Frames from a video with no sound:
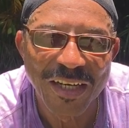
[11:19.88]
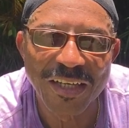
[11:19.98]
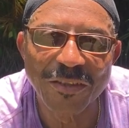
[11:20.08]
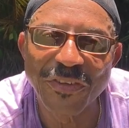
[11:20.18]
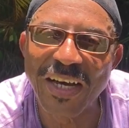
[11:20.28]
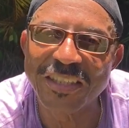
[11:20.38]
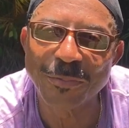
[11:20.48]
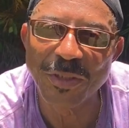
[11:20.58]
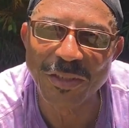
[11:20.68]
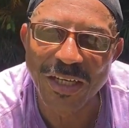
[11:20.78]
Hannah, if I
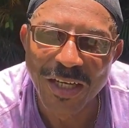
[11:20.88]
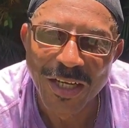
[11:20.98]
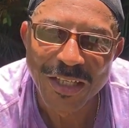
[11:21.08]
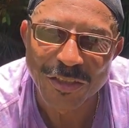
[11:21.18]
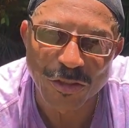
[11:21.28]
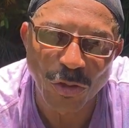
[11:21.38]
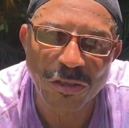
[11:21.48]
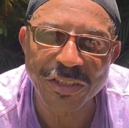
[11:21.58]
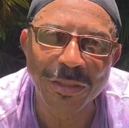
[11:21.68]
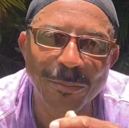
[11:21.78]
ask me to
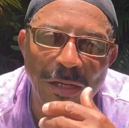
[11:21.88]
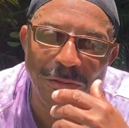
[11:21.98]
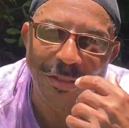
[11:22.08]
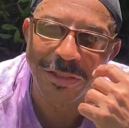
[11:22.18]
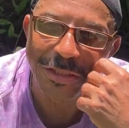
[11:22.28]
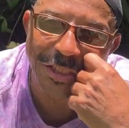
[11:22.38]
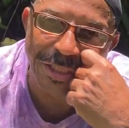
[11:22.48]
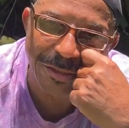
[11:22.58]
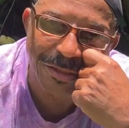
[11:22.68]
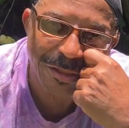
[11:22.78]
talk to you about
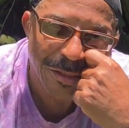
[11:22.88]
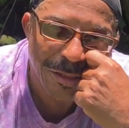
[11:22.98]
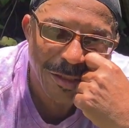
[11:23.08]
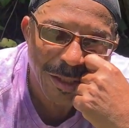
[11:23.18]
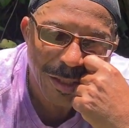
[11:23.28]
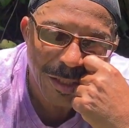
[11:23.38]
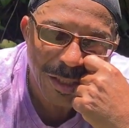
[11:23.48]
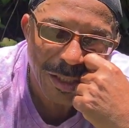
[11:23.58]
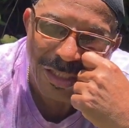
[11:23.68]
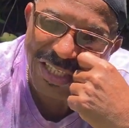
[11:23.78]
things,
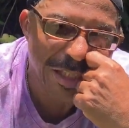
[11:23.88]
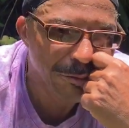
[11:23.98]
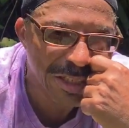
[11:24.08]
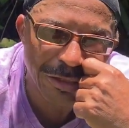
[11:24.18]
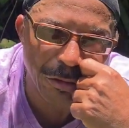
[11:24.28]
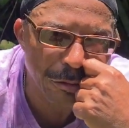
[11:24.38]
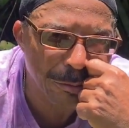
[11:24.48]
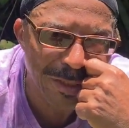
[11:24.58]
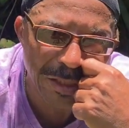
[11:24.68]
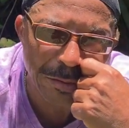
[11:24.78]
and he ready to talk to you
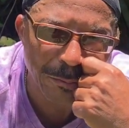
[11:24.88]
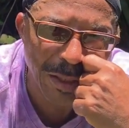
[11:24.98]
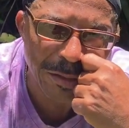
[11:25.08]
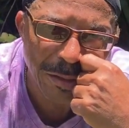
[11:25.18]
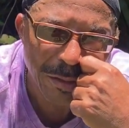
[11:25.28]
about nothing, man.